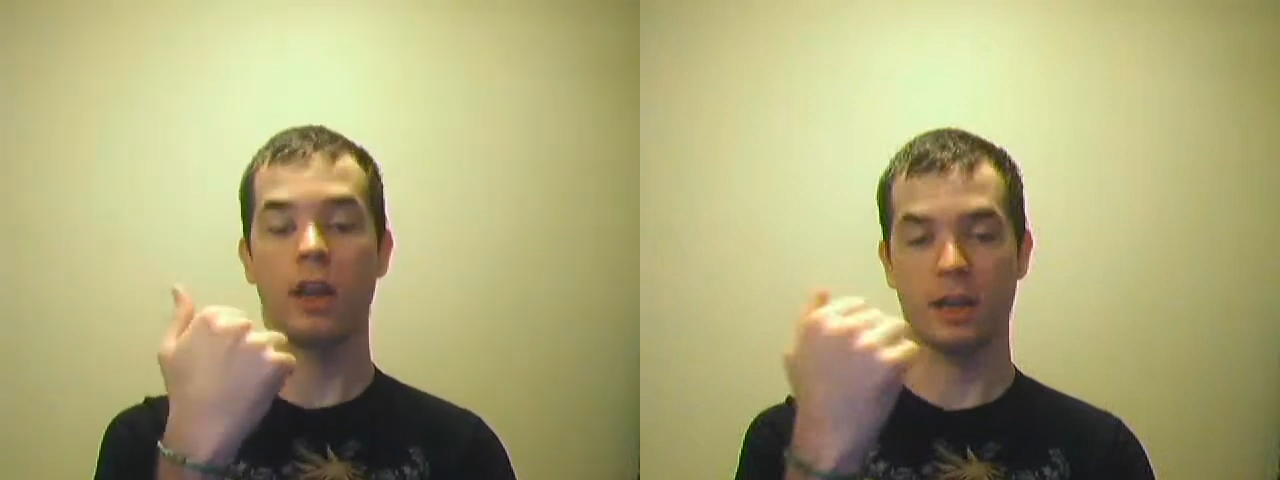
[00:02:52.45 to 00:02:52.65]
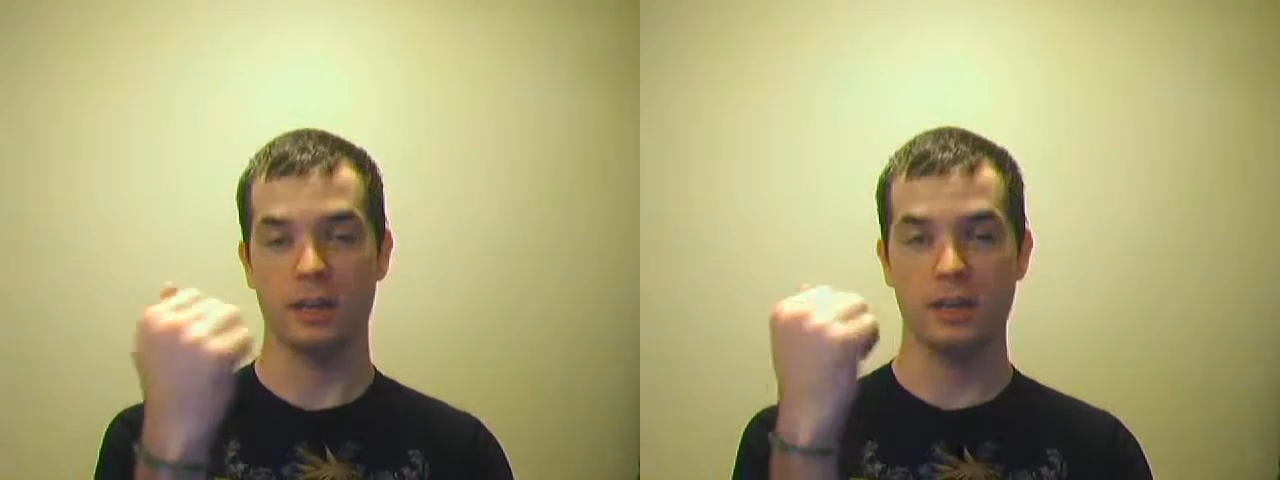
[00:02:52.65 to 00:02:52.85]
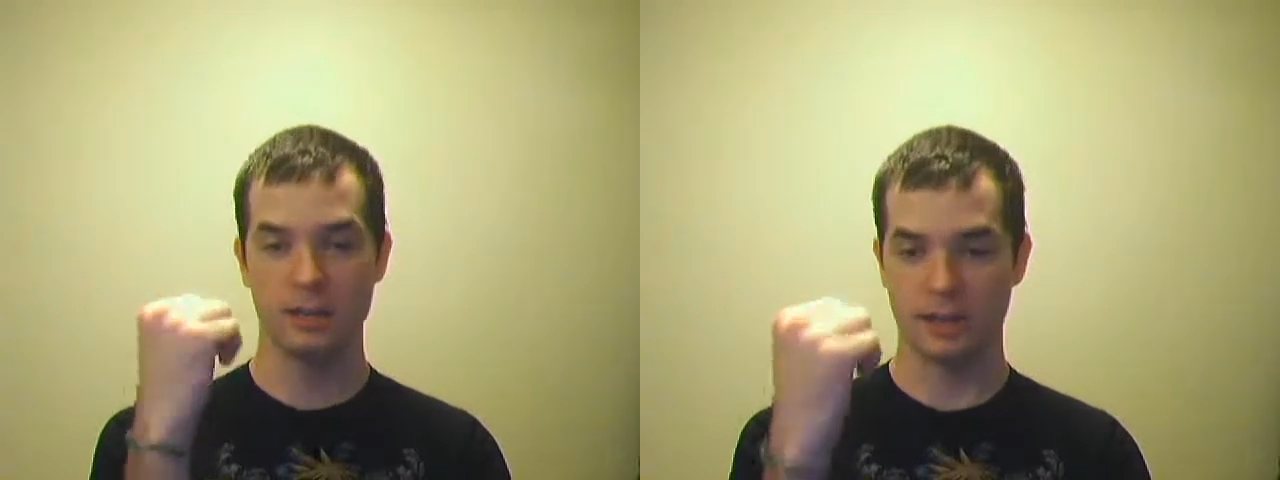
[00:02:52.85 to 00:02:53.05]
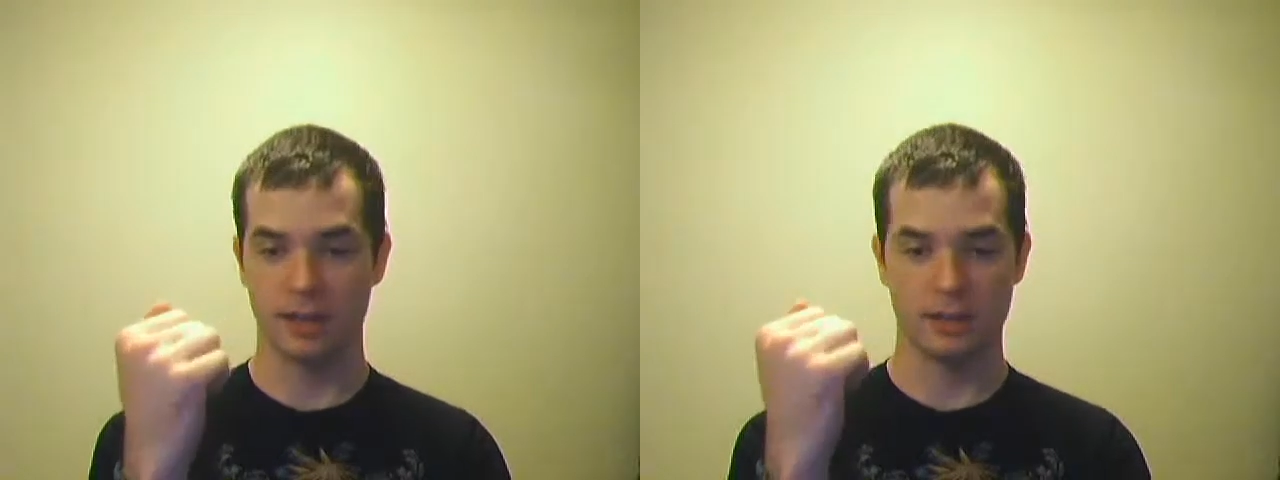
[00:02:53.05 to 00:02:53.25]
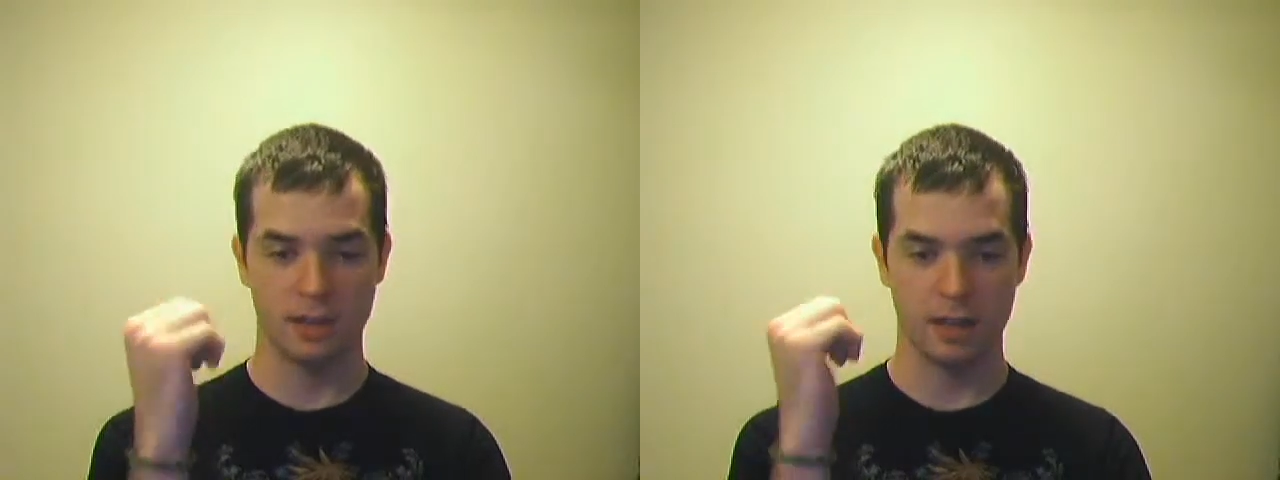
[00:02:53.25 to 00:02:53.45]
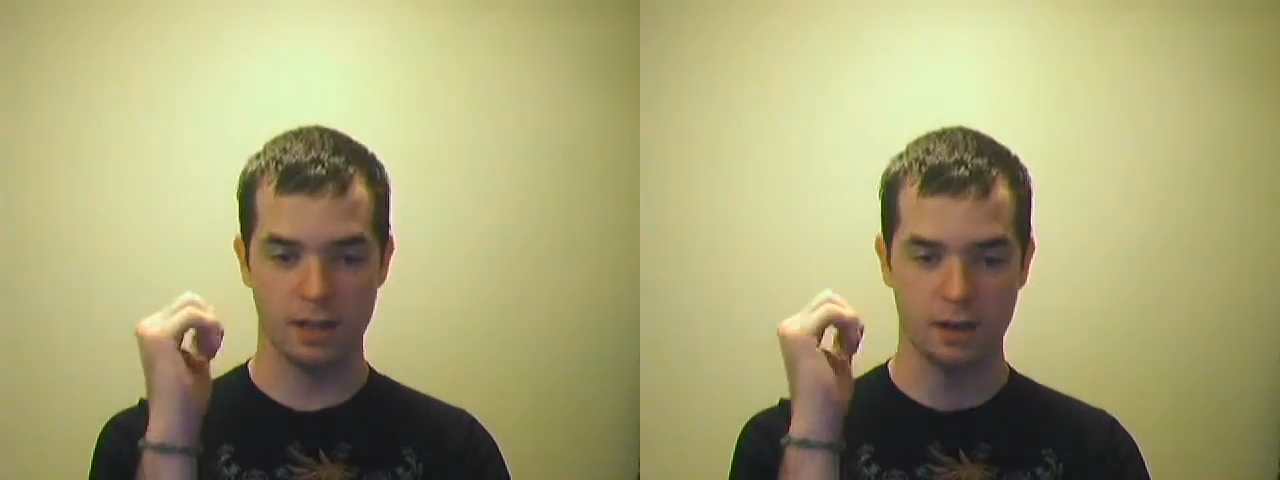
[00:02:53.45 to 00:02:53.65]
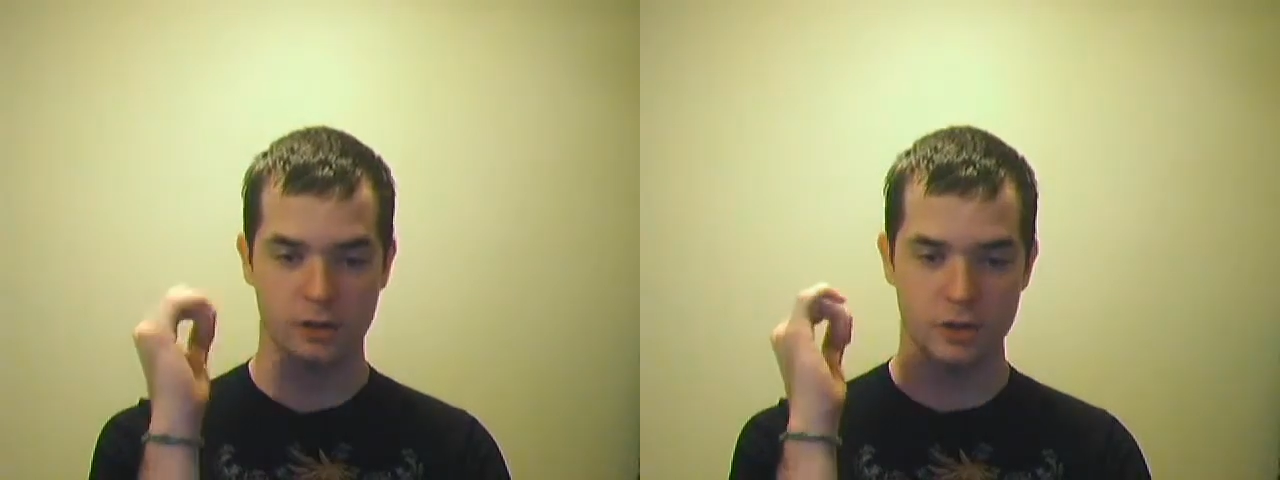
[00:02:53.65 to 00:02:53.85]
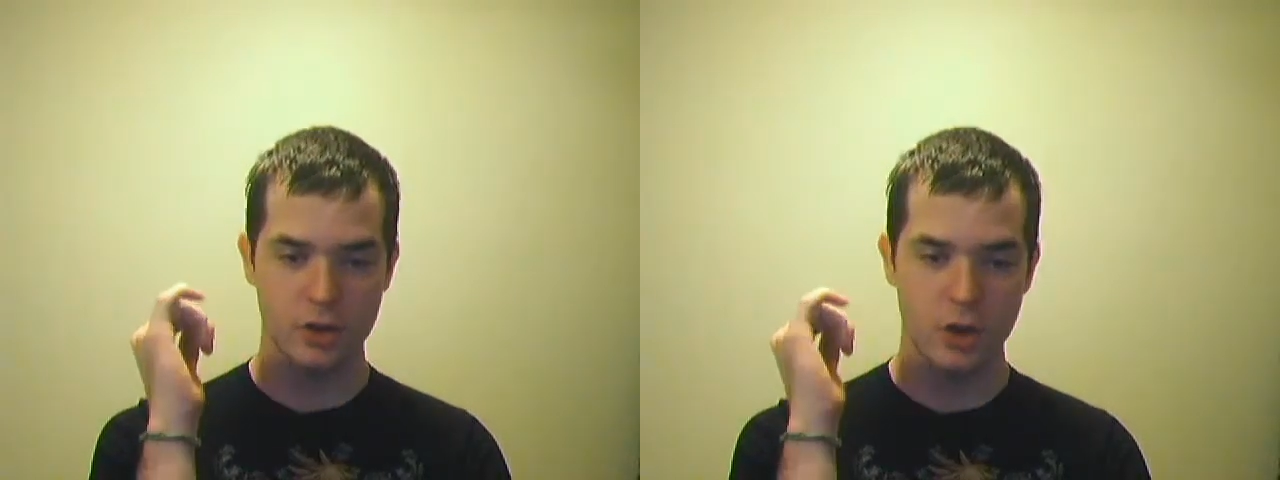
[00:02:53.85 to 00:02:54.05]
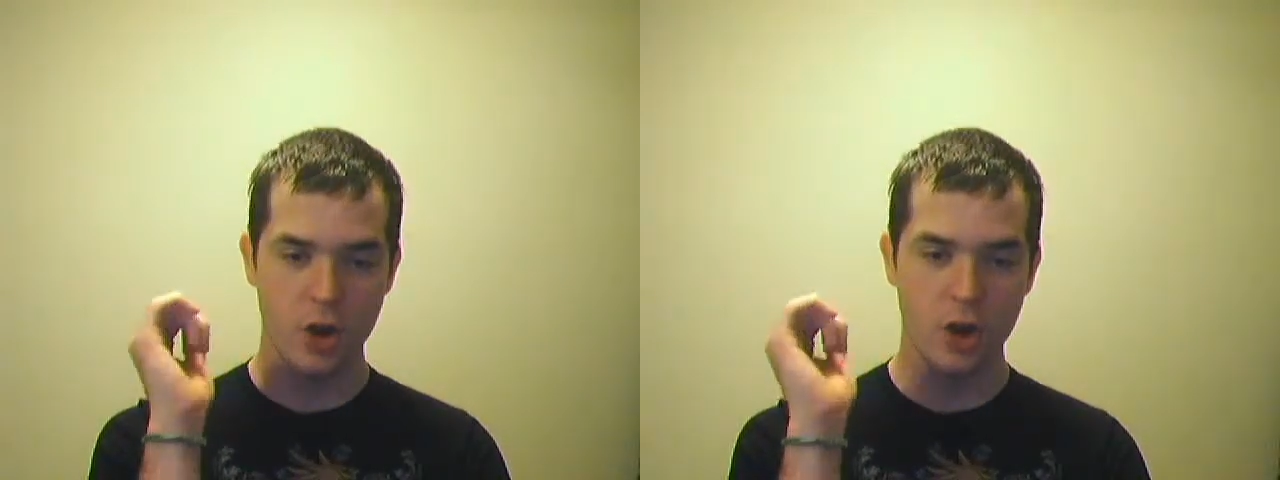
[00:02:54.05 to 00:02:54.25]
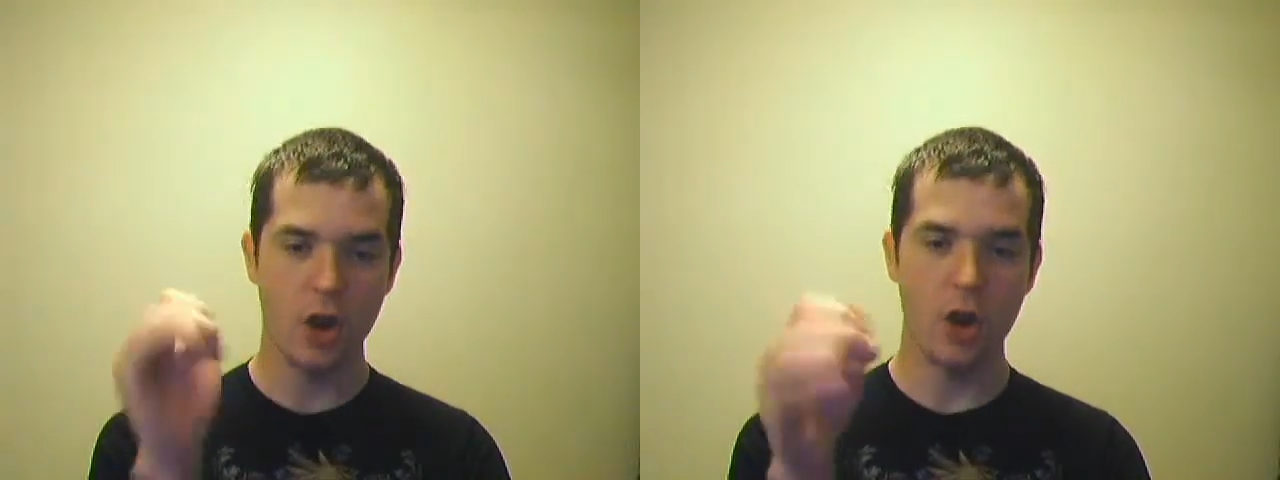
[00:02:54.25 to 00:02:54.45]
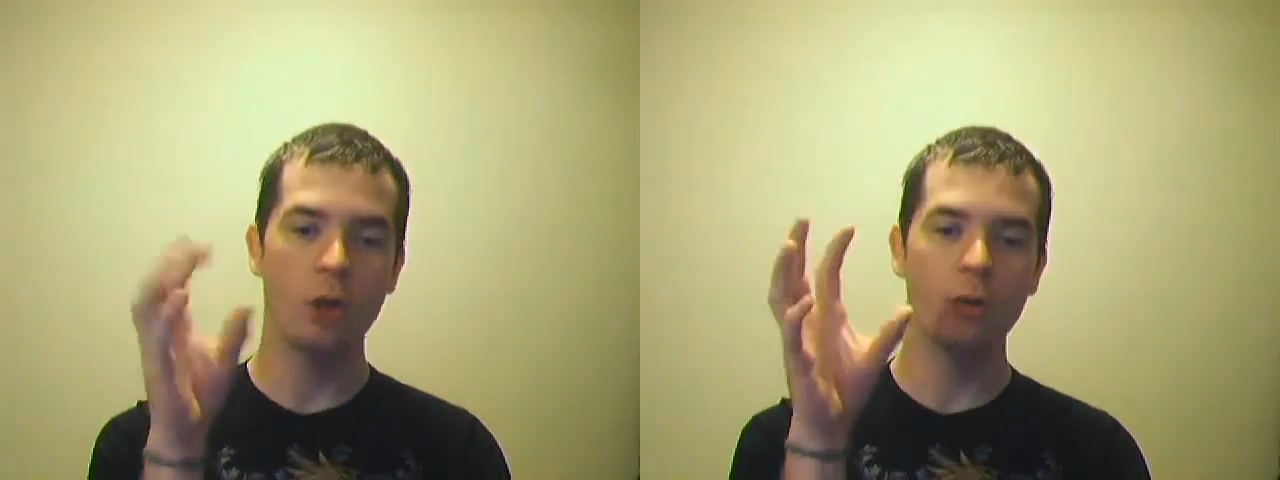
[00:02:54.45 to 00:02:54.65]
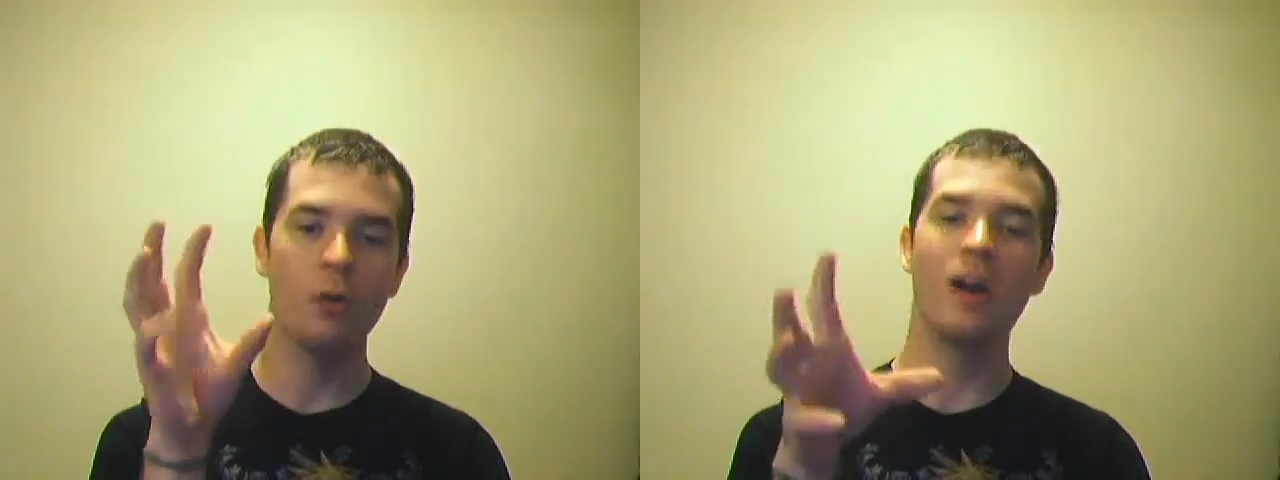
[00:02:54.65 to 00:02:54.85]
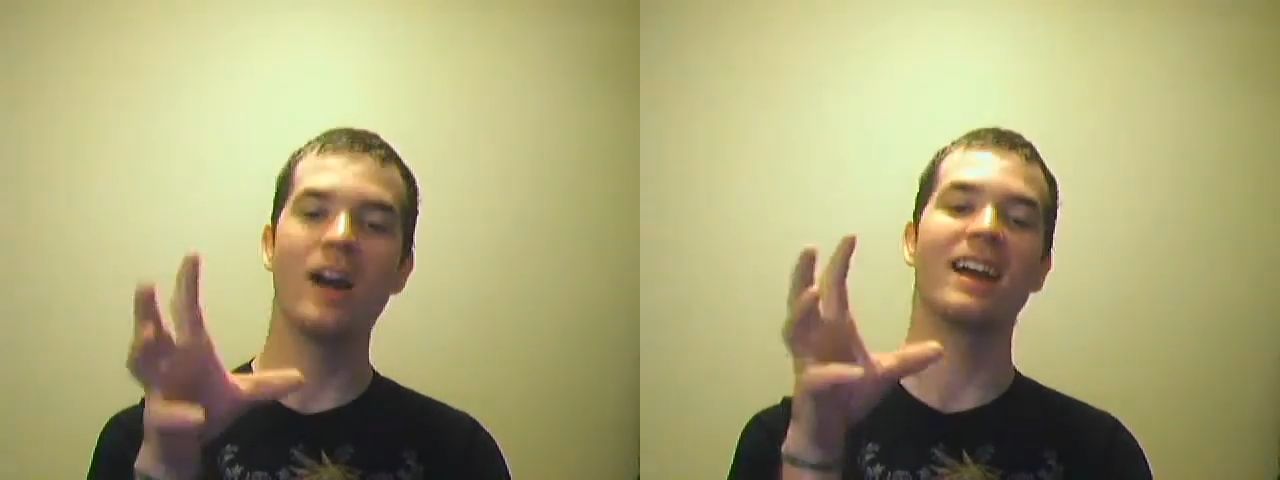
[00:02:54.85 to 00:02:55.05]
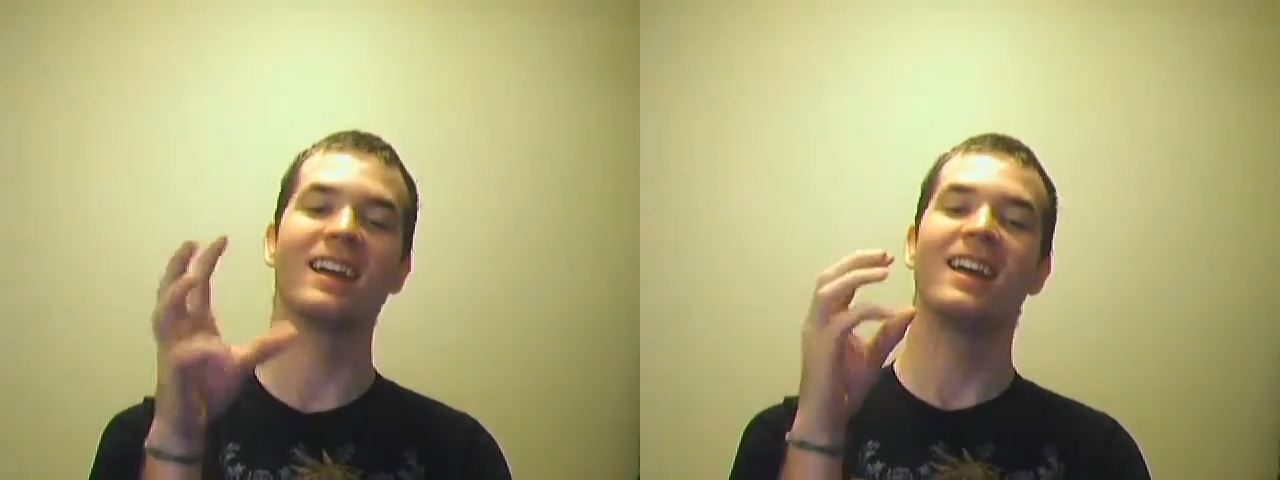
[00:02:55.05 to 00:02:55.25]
and he says, there's no way,